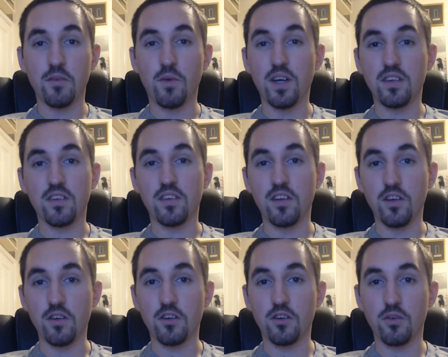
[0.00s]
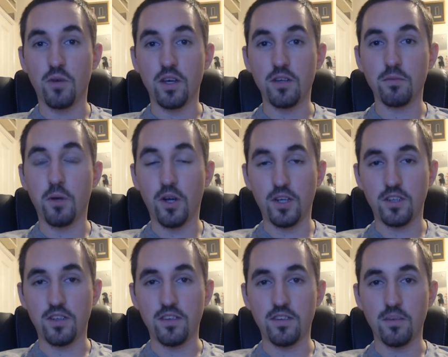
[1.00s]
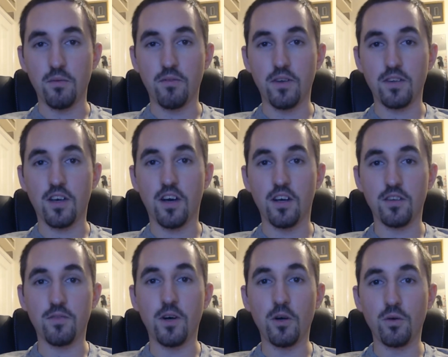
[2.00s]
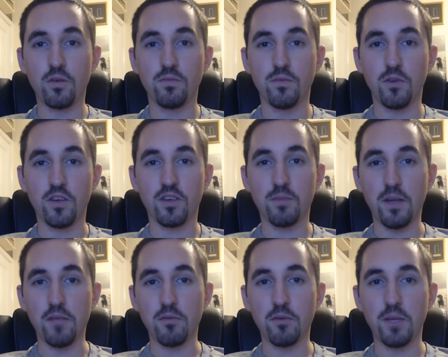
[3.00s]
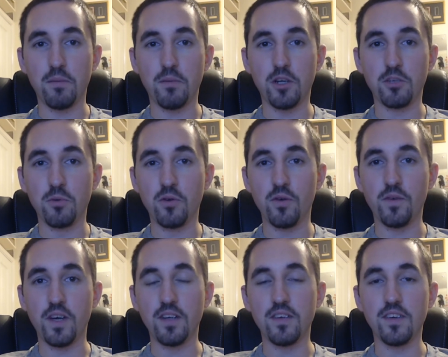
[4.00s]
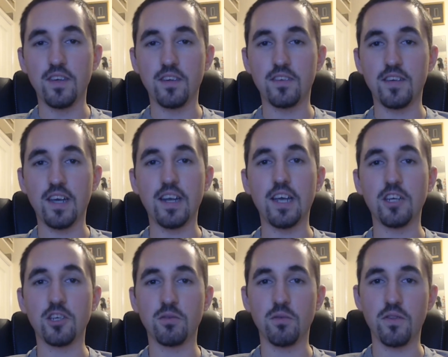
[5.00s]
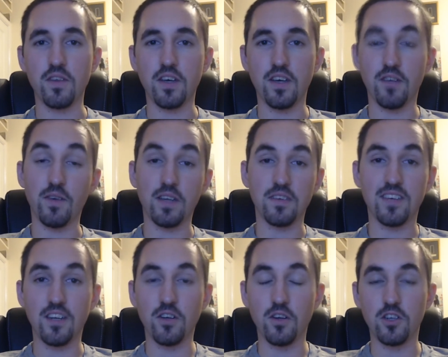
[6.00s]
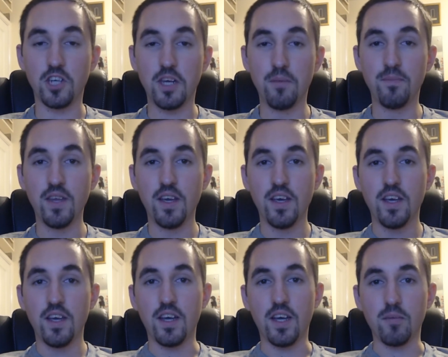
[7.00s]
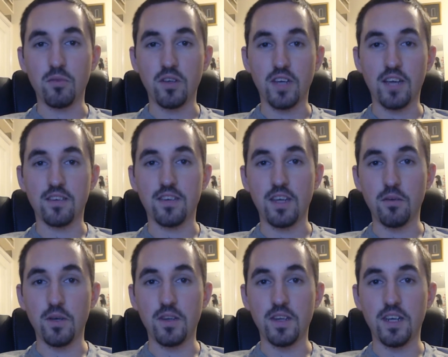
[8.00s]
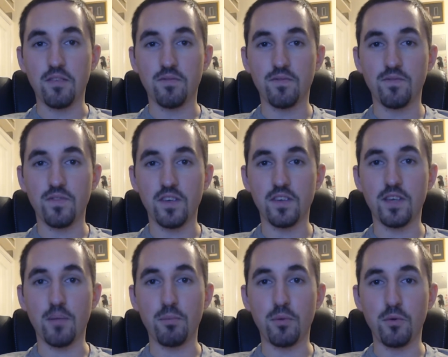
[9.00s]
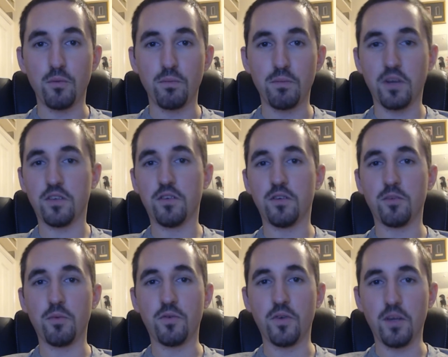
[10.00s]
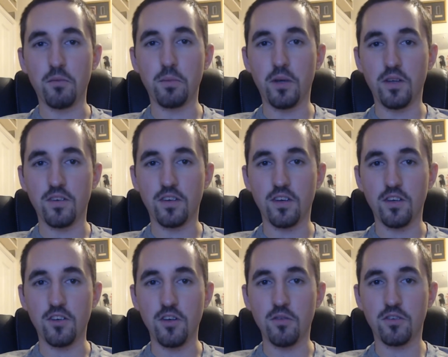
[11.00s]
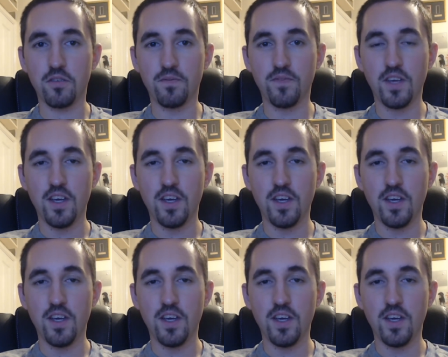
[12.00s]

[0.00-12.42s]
why it doesn't look quite as polished as some of his cars of old. You'd expect them to be much more refined in this day and age with advanced technology. So I guess they were the sample buttons before they were put into good use.